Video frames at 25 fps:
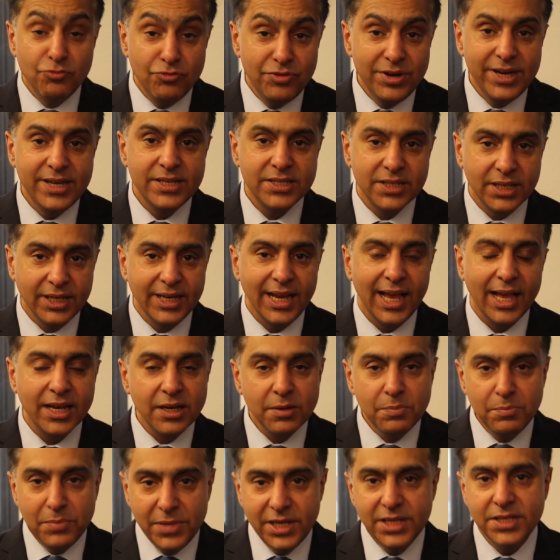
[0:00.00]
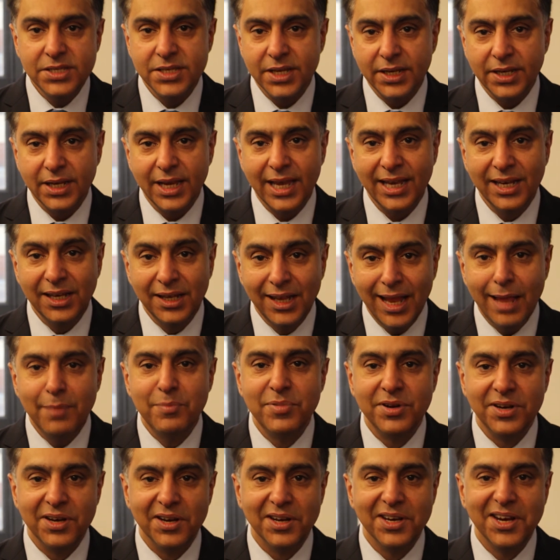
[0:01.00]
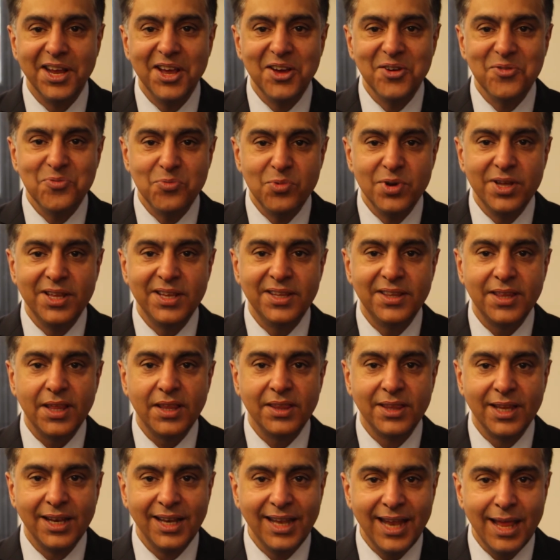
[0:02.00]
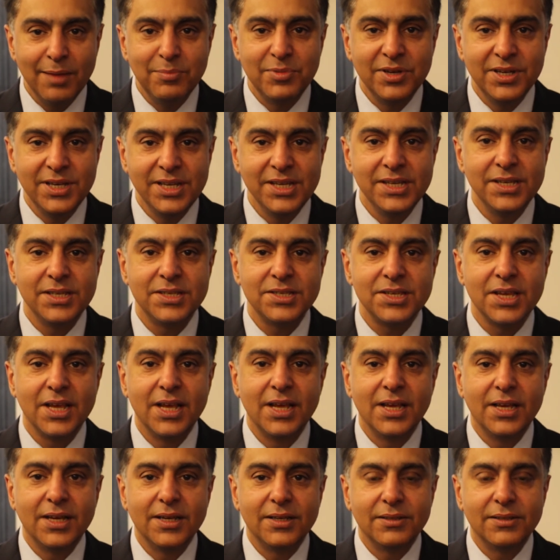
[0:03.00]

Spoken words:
recently had a meeting in Lebanon with the Lebanese